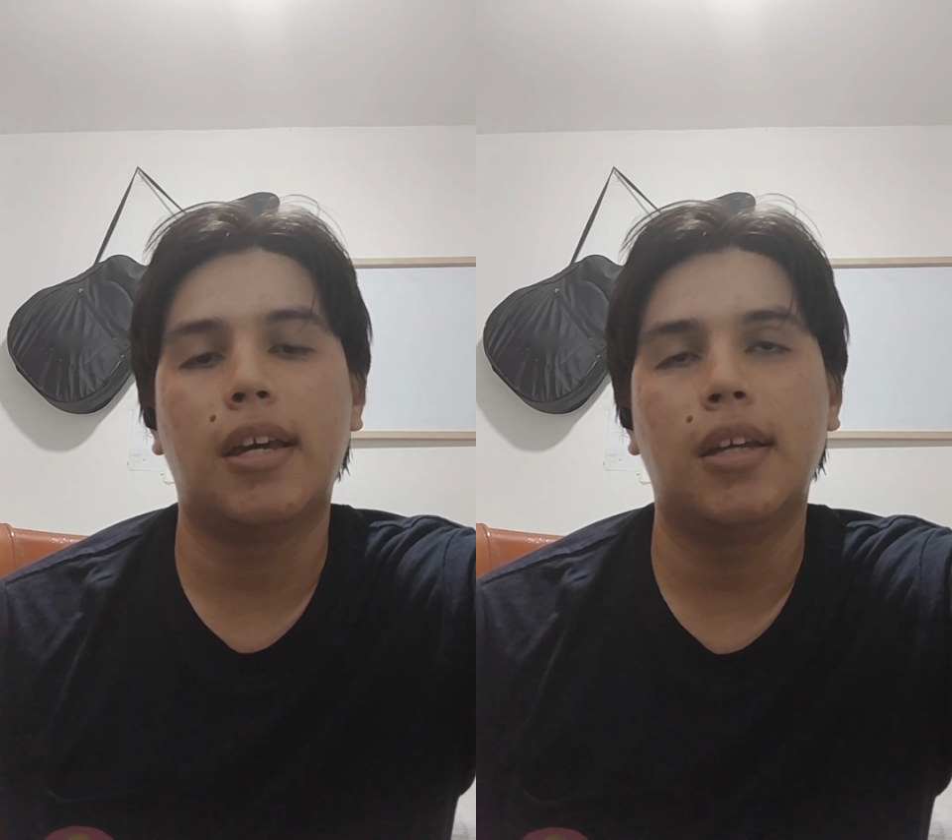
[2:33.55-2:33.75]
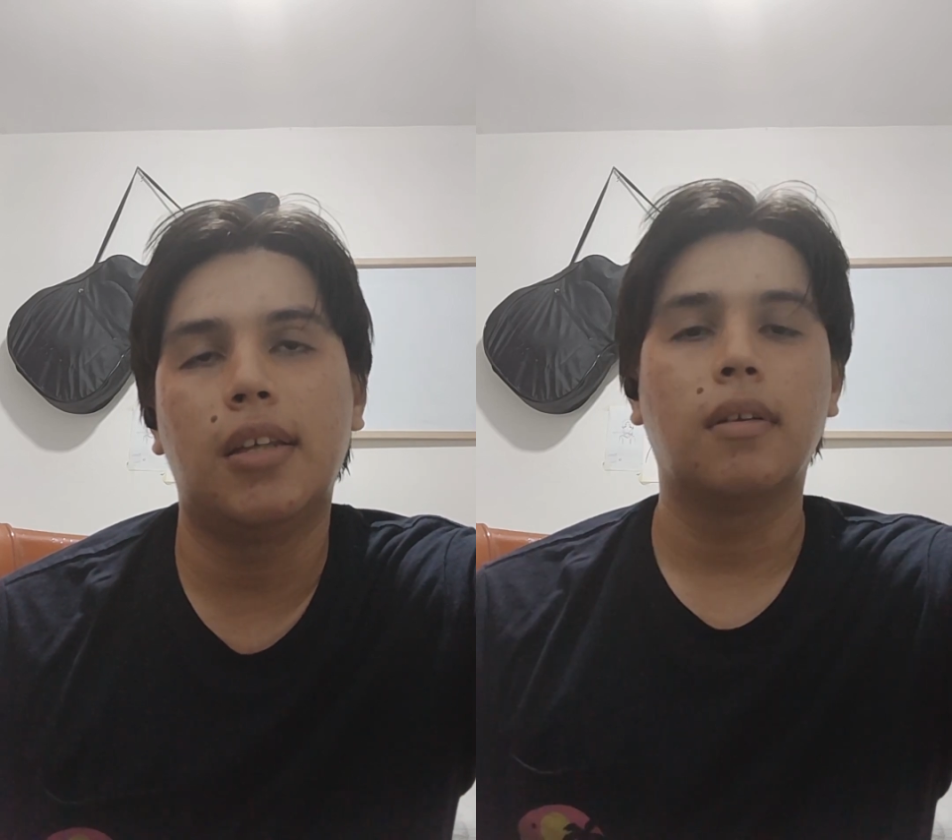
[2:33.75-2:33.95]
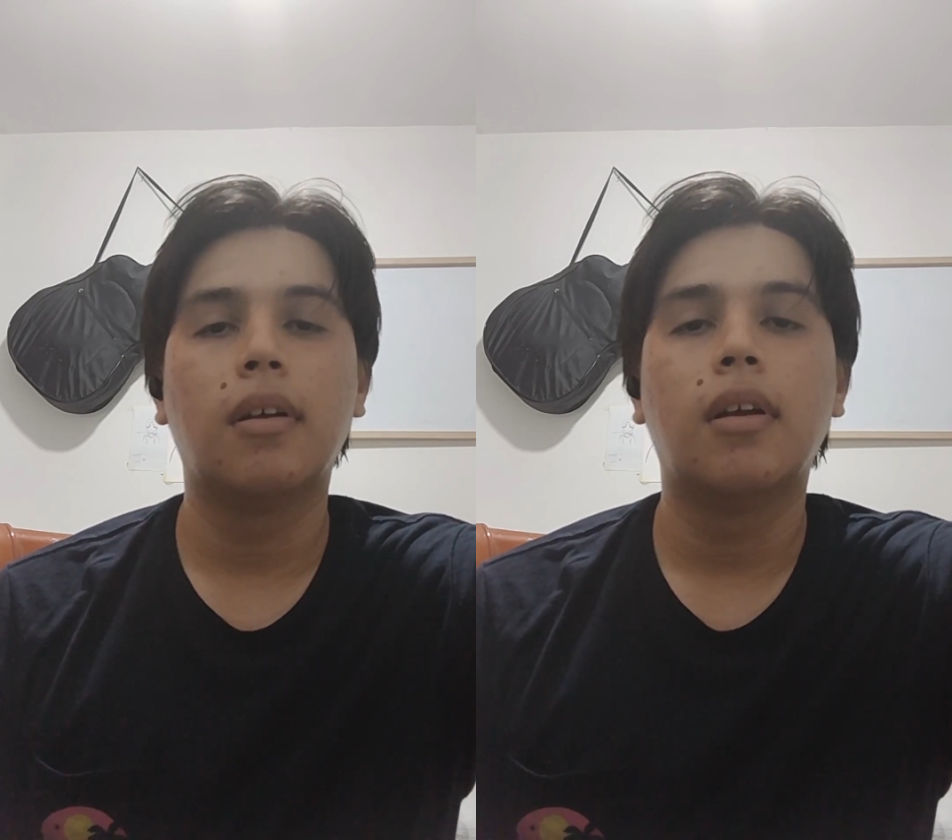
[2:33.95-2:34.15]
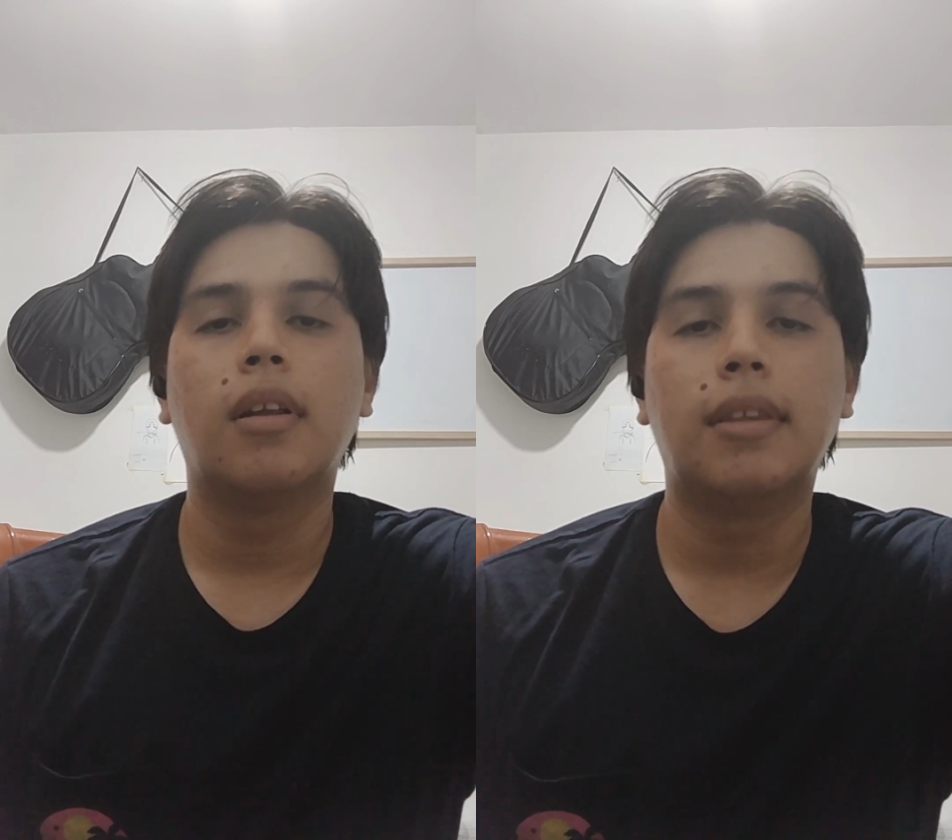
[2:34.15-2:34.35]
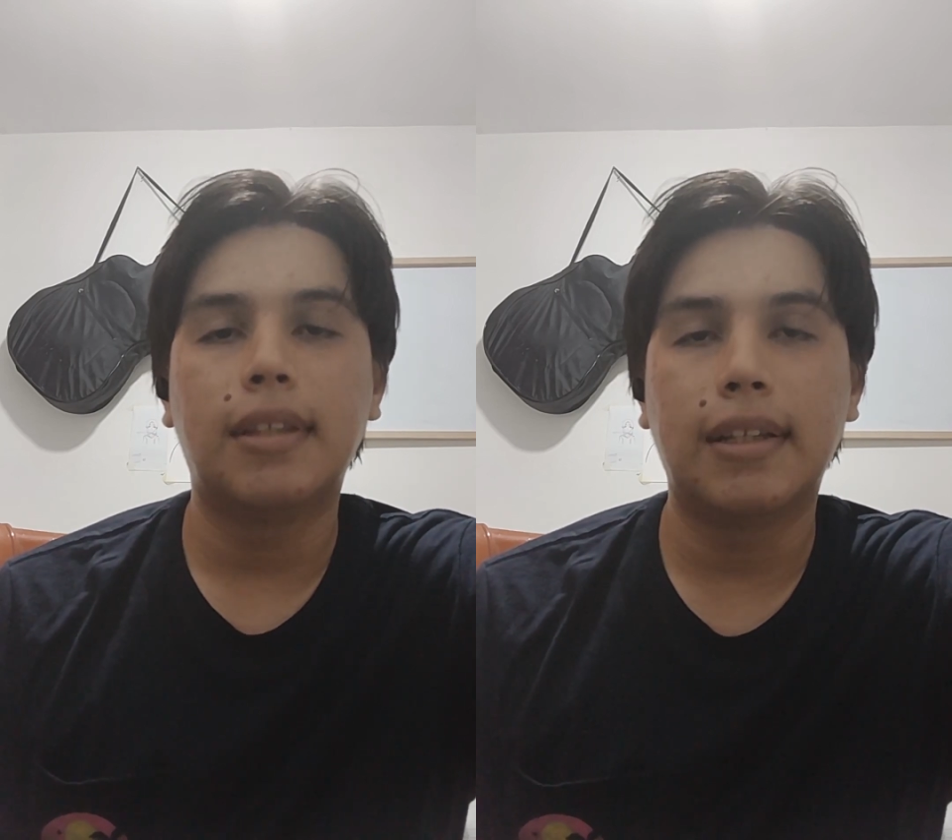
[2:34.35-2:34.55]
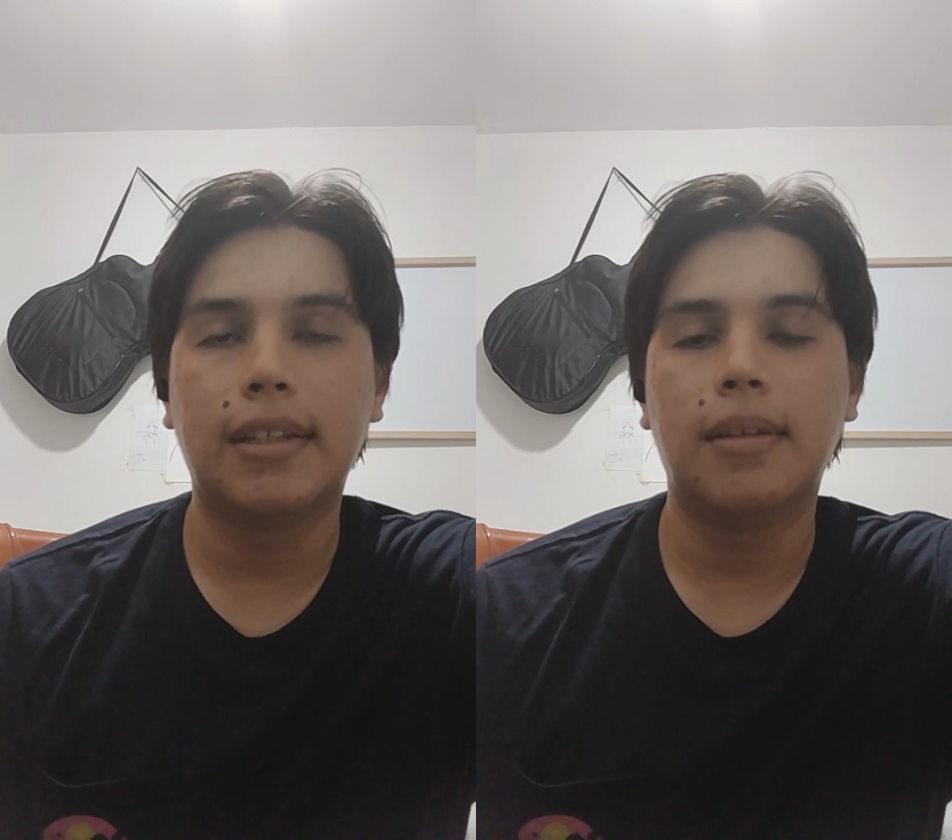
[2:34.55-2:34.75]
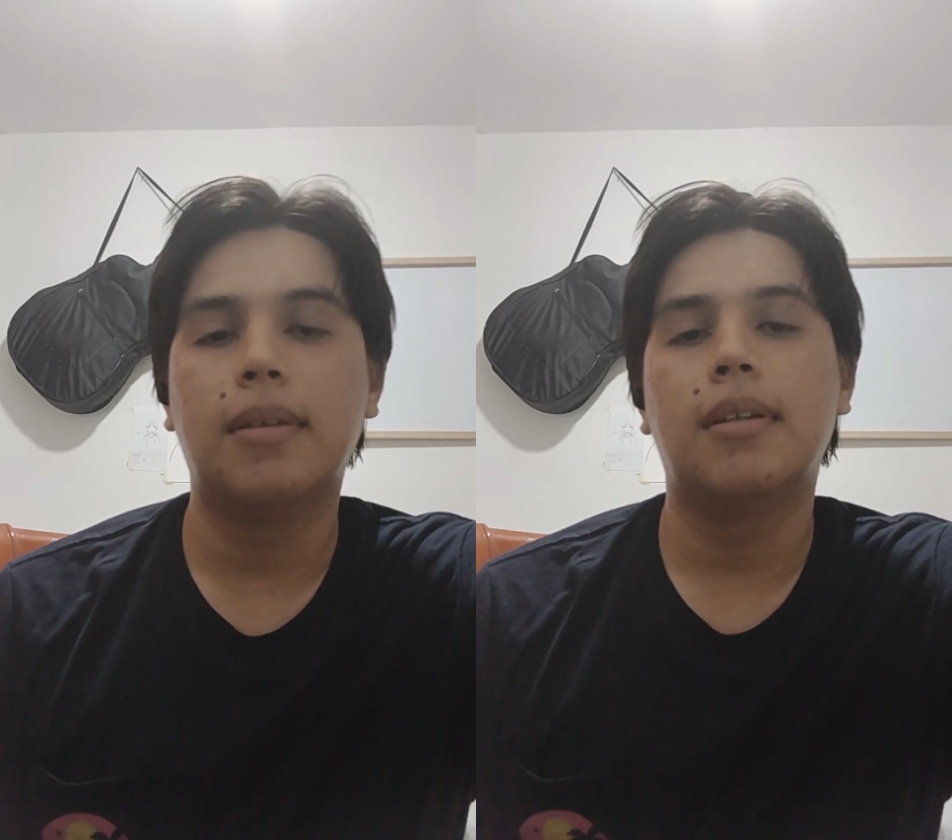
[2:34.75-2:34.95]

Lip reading: that message